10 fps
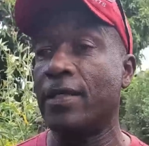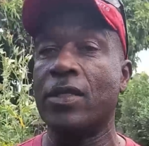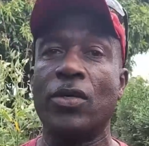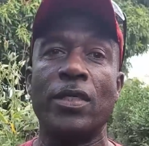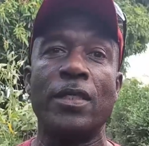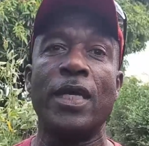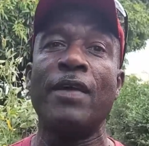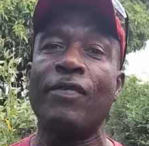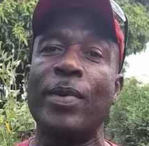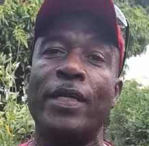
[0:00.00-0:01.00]
So it
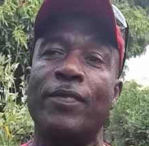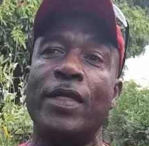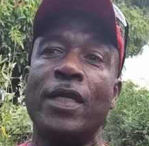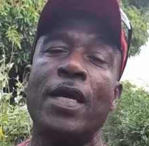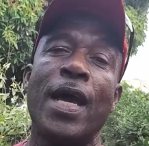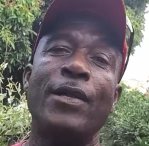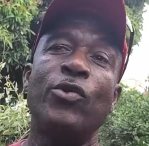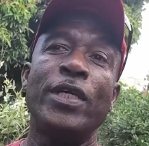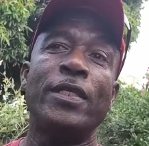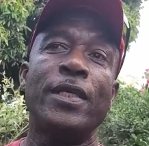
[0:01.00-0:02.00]
every benefit. I know
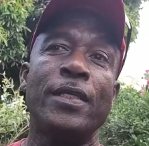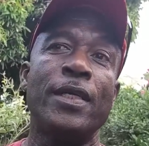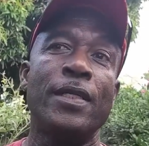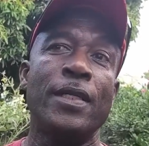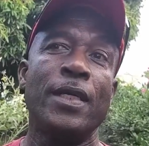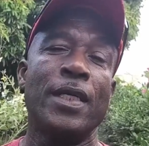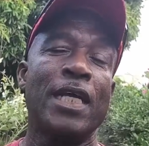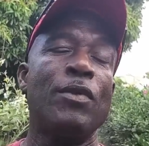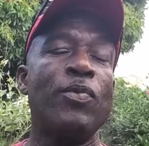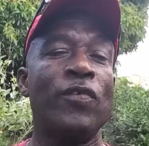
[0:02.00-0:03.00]
it has
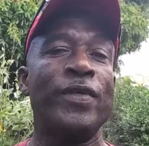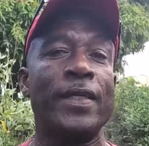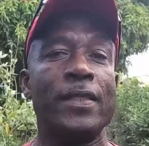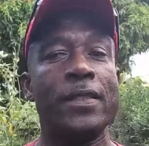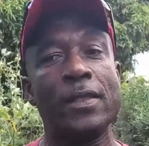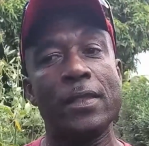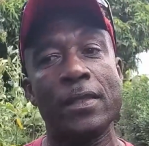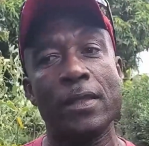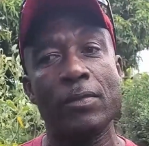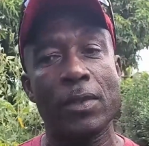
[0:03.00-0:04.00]
been proven that it,
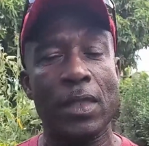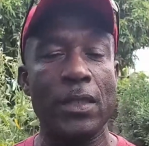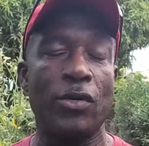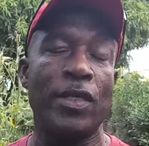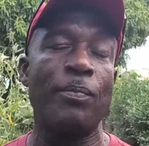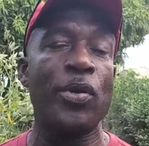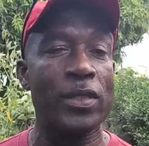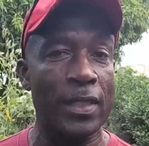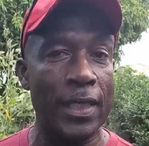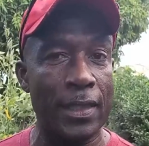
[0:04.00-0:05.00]
in terms of
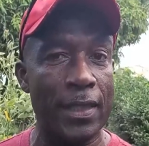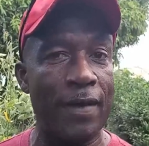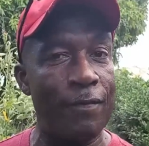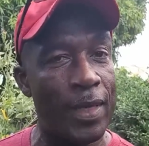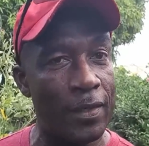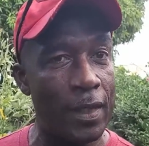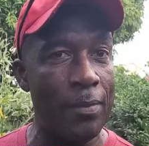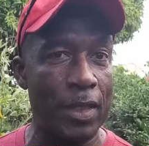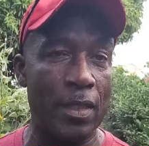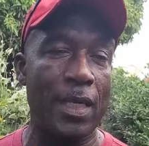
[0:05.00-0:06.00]
prostate, it
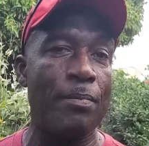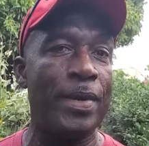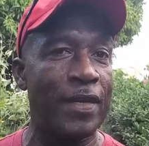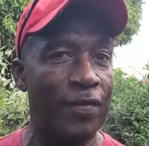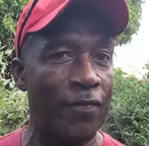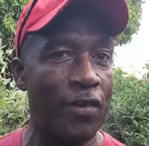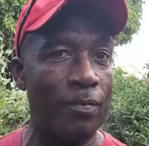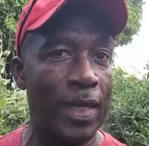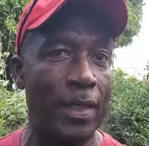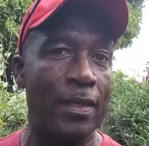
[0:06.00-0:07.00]
it can benefit from
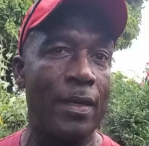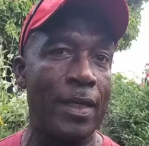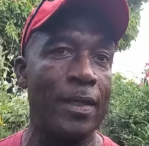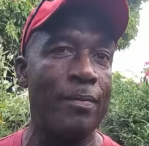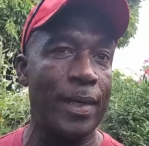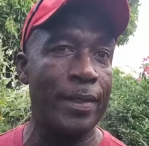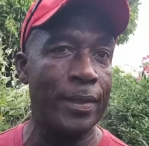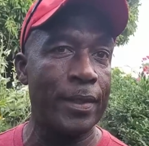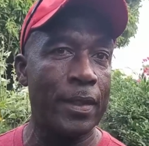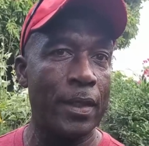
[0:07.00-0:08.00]
that as a man.
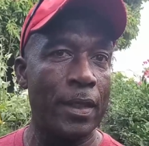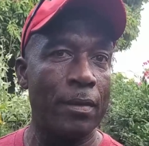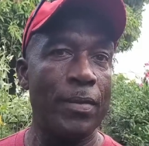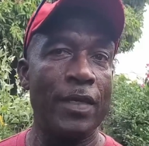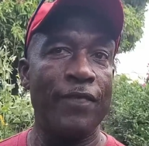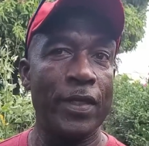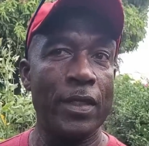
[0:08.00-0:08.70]
Benefit.